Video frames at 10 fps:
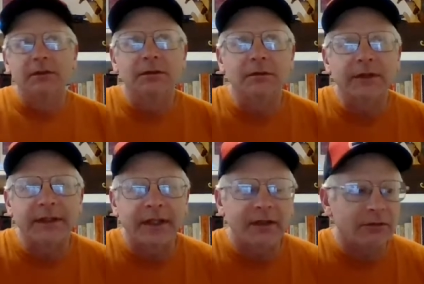oh, I
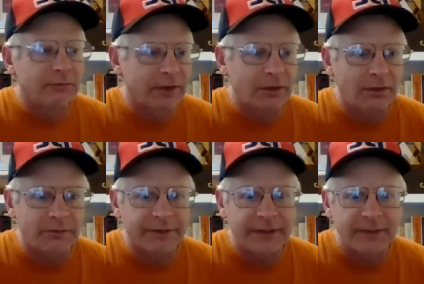can't
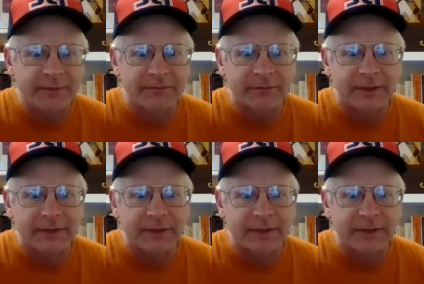recall the name of it